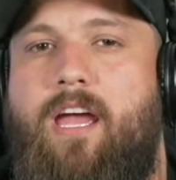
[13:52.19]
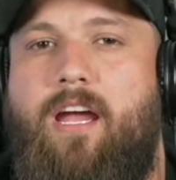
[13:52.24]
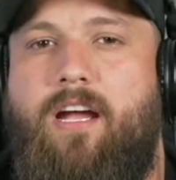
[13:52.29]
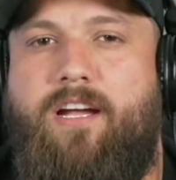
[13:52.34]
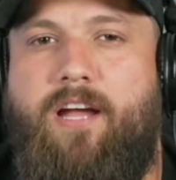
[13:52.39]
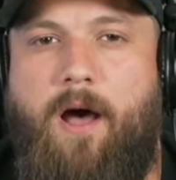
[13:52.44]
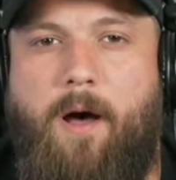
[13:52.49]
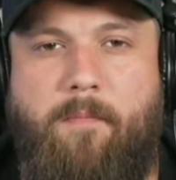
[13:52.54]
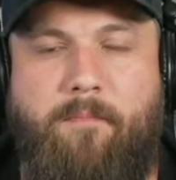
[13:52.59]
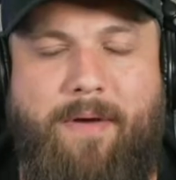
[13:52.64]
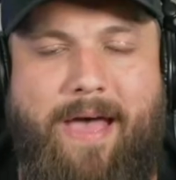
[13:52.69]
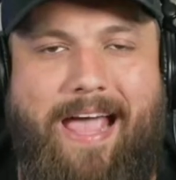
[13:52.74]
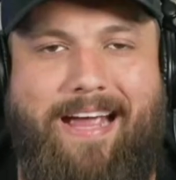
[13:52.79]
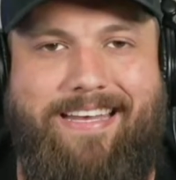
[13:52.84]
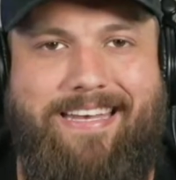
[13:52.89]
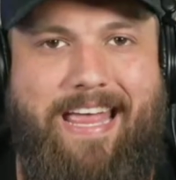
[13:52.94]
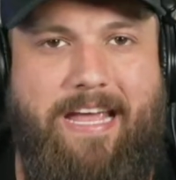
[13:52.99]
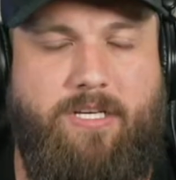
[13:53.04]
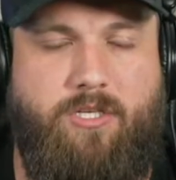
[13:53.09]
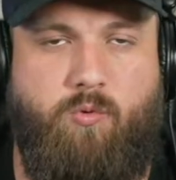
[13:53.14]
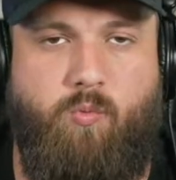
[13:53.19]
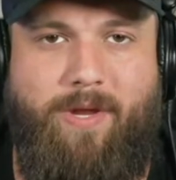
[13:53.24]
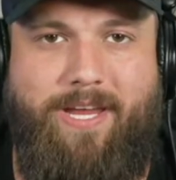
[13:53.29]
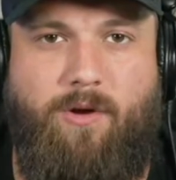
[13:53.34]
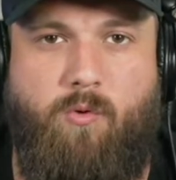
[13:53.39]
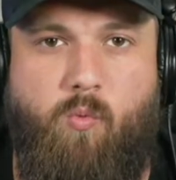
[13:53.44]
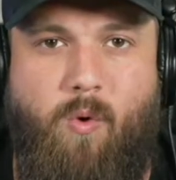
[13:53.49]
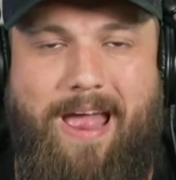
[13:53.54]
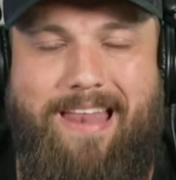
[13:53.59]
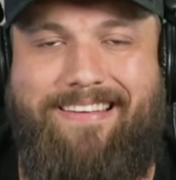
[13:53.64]
Come back next week,
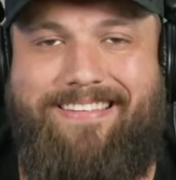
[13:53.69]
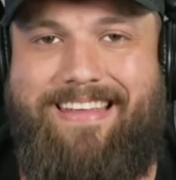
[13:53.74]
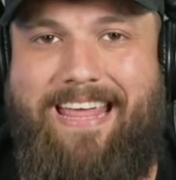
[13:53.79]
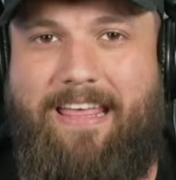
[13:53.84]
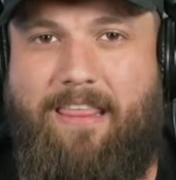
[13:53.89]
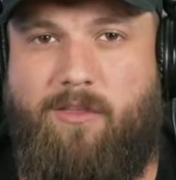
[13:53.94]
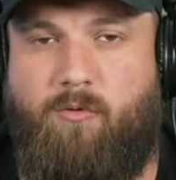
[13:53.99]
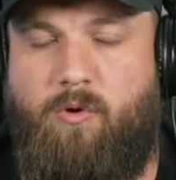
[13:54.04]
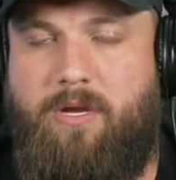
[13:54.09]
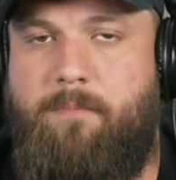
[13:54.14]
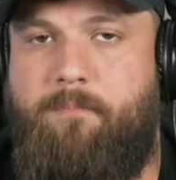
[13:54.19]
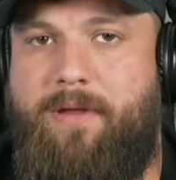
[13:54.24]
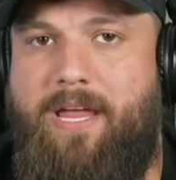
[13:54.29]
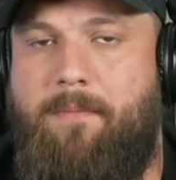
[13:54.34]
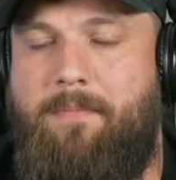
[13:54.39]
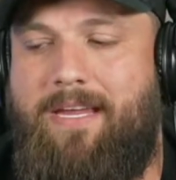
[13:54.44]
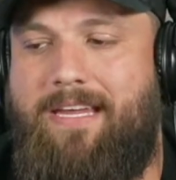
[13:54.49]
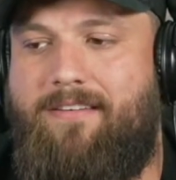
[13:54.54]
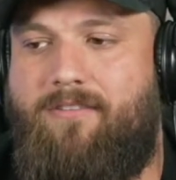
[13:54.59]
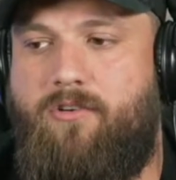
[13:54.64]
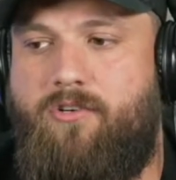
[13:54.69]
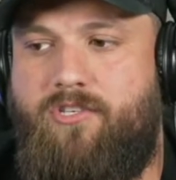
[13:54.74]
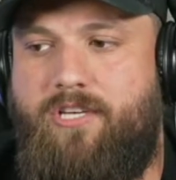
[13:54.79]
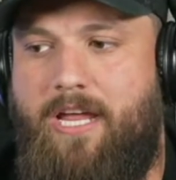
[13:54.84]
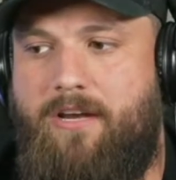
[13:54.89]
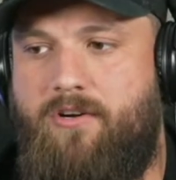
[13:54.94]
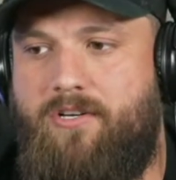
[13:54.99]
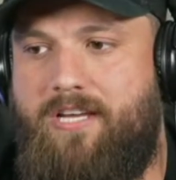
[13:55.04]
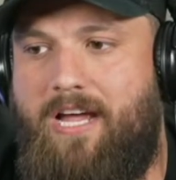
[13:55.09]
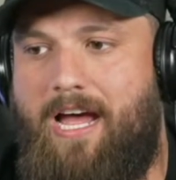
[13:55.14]
Wednesday, 3 p.m. Eastern
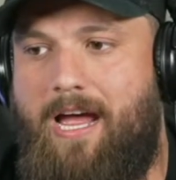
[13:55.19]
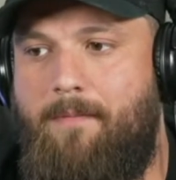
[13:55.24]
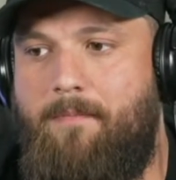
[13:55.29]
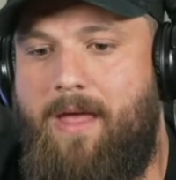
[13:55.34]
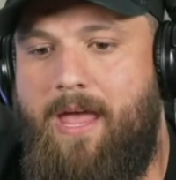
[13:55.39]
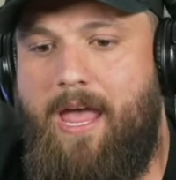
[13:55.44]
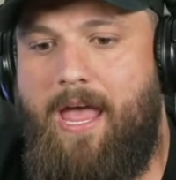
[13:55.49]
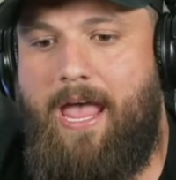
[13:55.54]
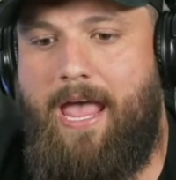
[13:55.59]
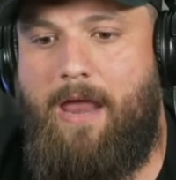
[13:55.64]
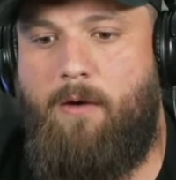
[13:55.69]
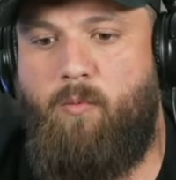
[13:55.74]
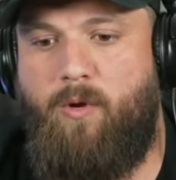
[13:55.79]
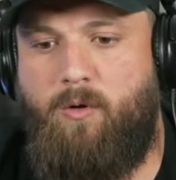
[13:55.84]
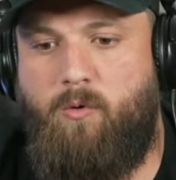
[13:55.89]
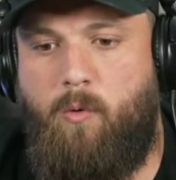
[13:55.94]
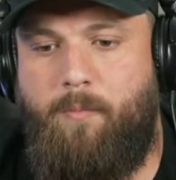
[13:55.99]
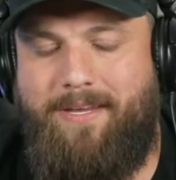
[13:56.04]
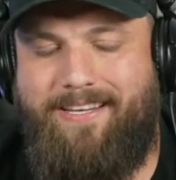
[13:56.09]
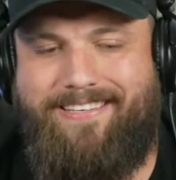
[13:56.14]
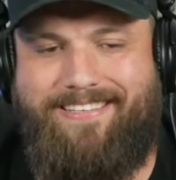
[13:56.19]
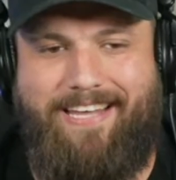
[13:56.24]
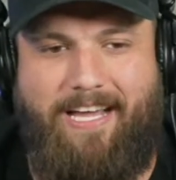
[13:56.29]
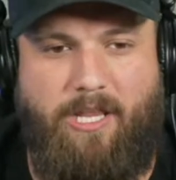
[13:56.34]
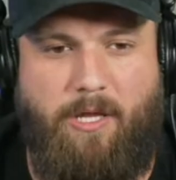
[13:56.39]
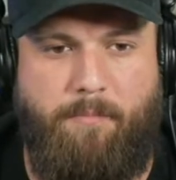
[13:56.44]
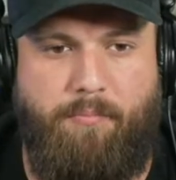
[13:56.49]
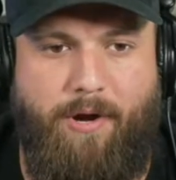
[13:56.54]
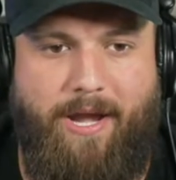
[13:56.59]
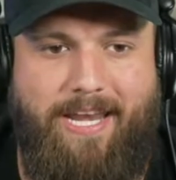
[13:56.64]
Standard Time, and we will be
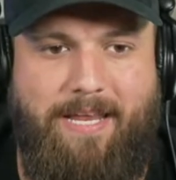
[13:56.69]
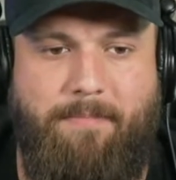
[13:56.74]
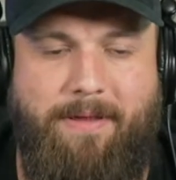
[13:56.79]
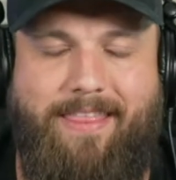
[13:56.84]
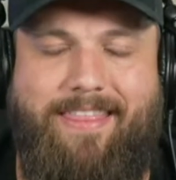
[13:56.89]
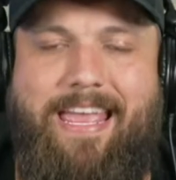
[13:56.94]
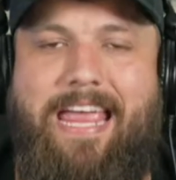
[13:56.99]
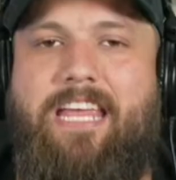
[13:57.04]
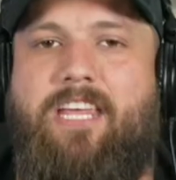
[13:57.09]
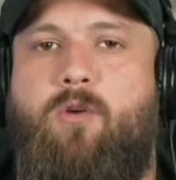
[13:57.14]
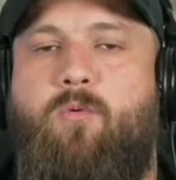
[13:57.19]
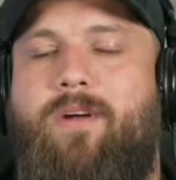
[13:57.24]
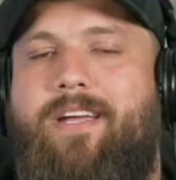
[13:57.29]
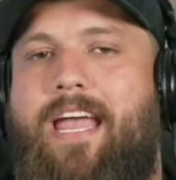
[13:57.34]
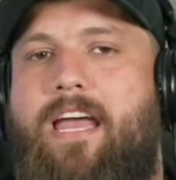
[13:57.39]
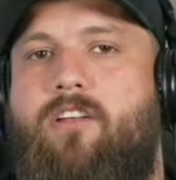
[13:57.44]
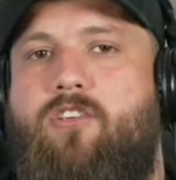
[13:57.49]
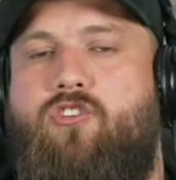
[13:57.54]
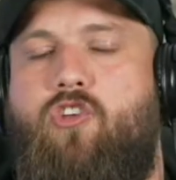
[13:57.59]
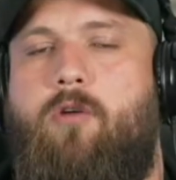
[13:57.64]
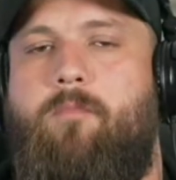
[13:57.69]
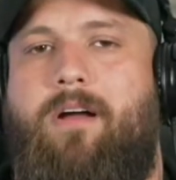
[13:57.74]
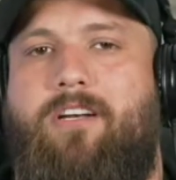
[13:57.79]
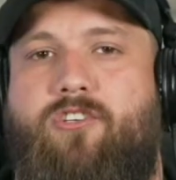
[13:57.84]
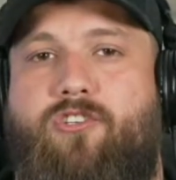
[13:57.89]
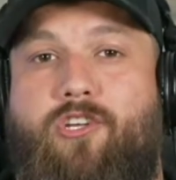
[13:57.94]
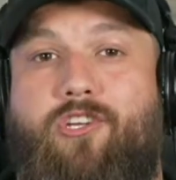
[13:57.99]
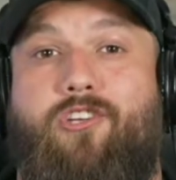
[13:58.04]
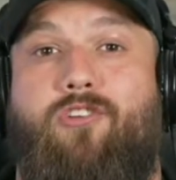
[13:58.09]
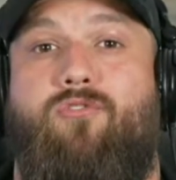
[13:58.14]
celebrating. But thank you again so
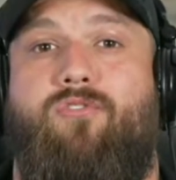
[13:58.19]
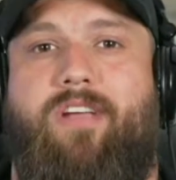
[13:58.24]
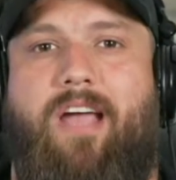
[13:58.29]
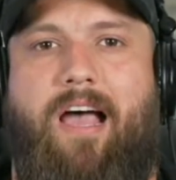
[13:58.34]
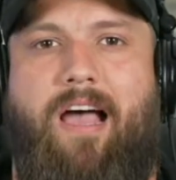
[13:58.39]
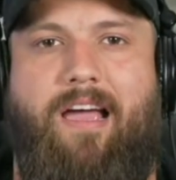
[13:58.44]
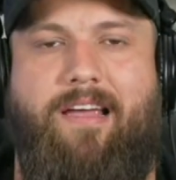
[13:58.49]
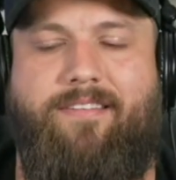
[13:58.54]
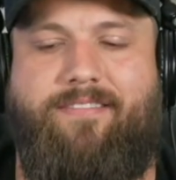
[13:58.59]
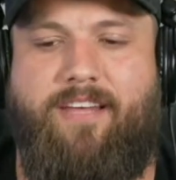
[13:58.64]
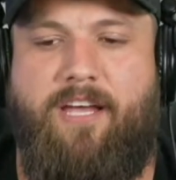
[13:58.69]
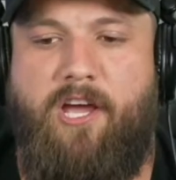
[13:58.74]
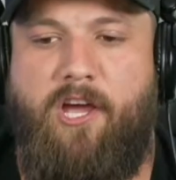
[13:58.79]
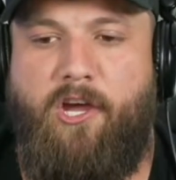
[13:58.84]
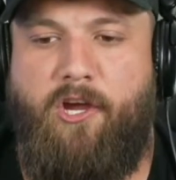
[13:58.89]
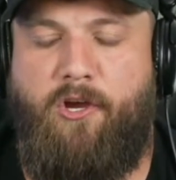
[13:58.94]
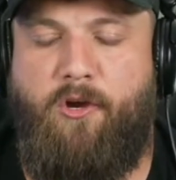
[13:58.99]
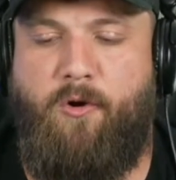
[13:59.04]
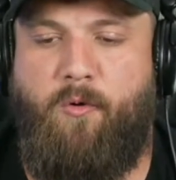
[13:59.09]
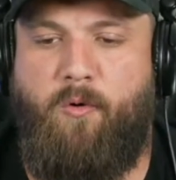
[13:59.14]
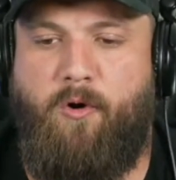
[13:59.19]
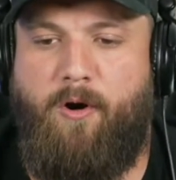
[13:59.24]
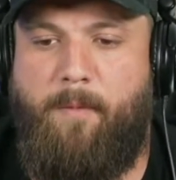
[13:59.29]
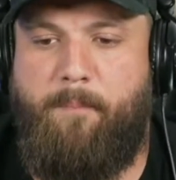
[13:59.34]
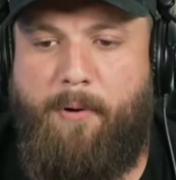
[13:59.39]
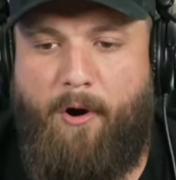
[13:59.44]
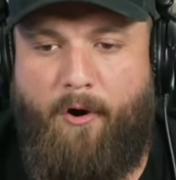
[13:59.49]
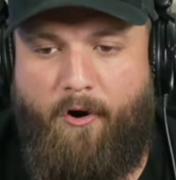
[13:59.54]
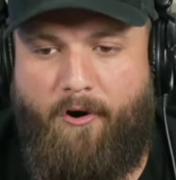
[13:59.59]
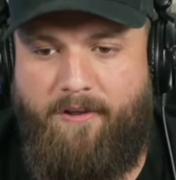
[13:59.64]
much to you guys who were a
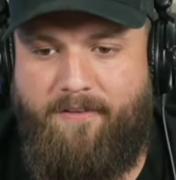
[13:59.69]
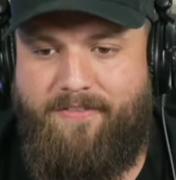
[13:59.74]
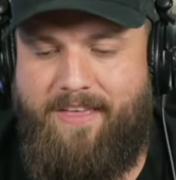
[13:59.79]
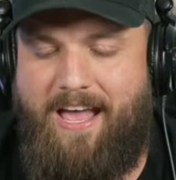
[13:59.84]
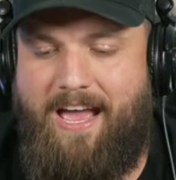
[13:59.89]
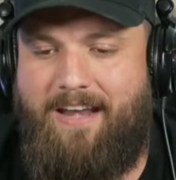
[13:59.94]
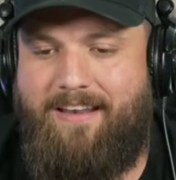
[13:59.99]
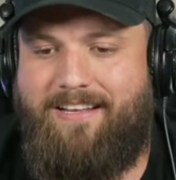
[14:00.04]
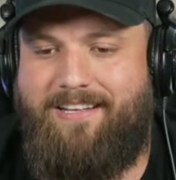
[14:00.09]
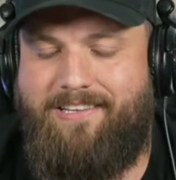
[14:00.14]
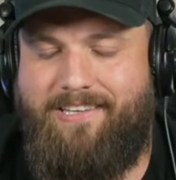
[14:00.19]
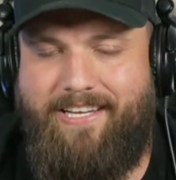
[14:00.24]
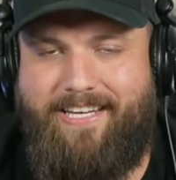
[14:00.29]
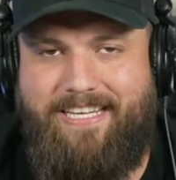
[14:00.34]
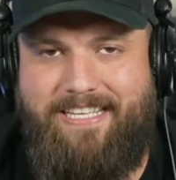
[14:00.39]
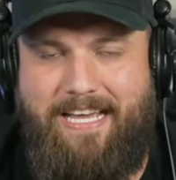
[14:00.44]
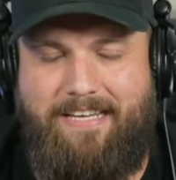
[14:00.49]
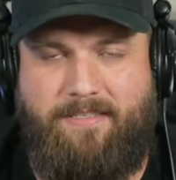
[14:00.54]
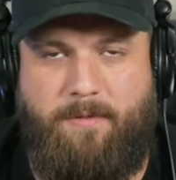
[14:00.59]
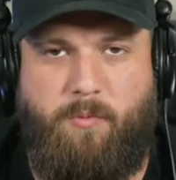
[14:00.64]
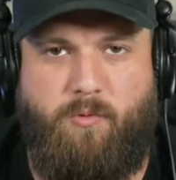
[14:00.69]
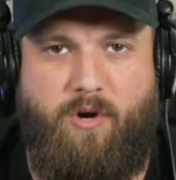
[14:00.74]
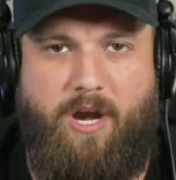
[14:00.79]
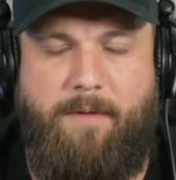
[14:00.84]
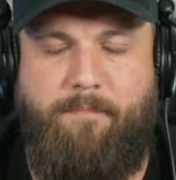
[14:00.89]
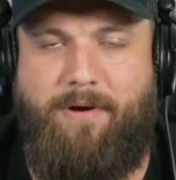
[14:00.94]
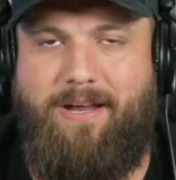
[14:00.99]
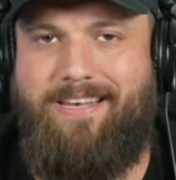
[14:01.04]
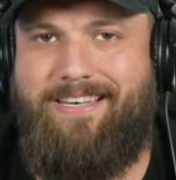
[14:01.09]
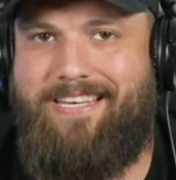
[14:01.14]
part of that, clicking that
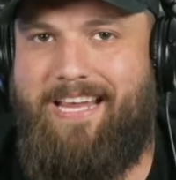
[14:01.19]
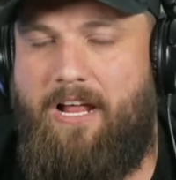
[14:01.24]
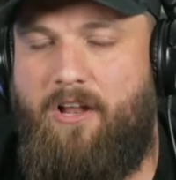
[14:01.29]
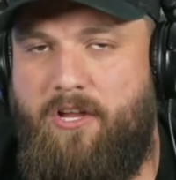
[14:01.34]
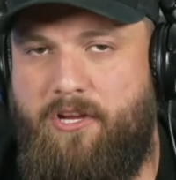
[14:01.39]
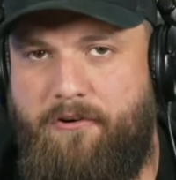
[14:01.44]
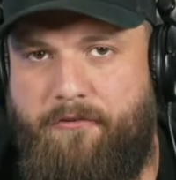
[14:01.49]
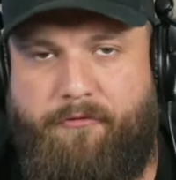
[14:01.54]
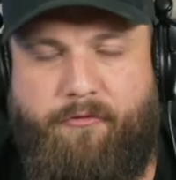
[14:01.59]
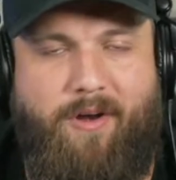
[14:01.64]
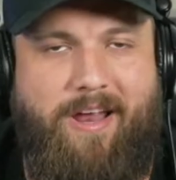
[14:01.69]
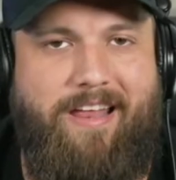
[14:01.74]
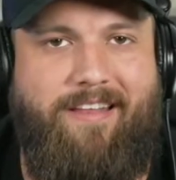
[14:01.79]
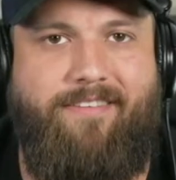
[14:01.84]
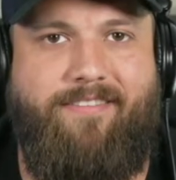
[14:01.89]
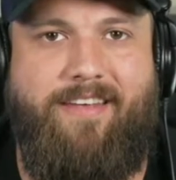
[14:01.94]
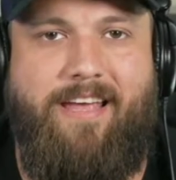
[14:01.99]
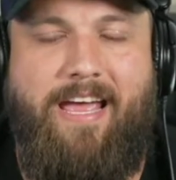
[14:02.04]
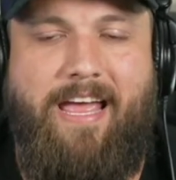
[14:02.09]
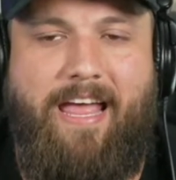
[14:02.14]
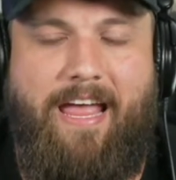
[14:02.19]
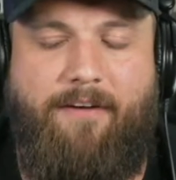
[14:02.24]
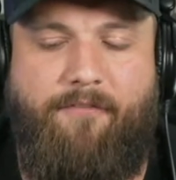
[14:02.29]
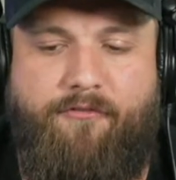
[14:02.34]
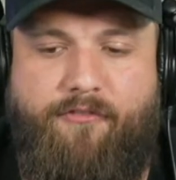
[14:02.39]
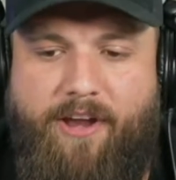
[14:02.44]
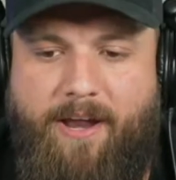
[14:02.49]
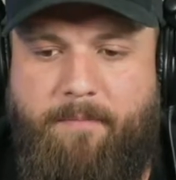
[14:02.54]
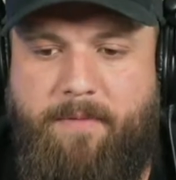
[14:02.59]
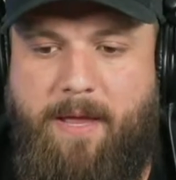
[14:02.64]
subscribe button, telling your friends and
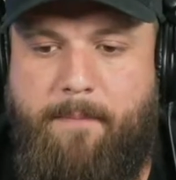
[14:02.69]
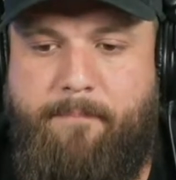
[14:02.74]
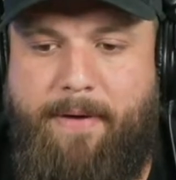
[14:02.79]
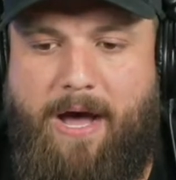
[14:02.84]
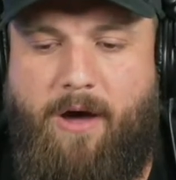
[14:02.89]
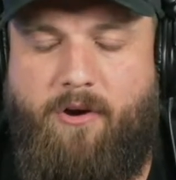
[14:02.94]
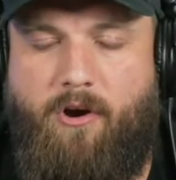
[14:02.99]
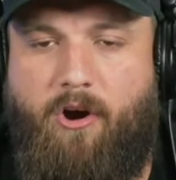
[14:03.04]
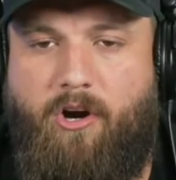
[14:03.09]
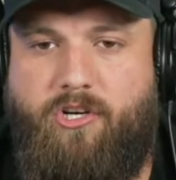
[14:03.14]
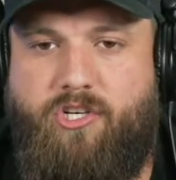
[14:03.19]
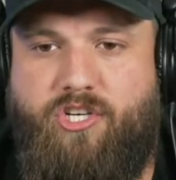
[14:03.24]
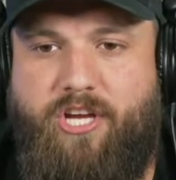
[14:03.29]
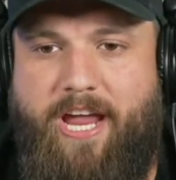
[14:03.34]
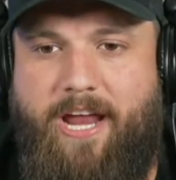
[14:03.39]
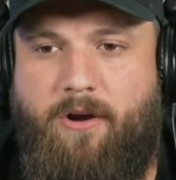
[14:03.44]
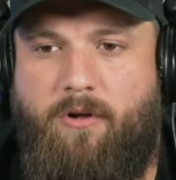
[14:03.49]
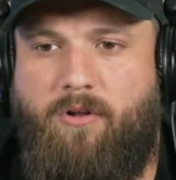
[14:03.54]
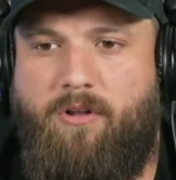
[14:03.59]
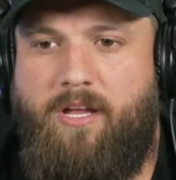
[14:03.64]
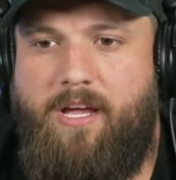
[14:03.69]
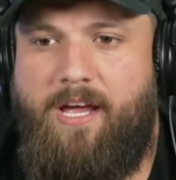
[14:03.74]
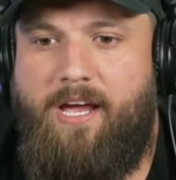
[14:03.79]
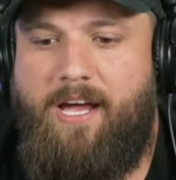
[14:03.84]
family about our channel.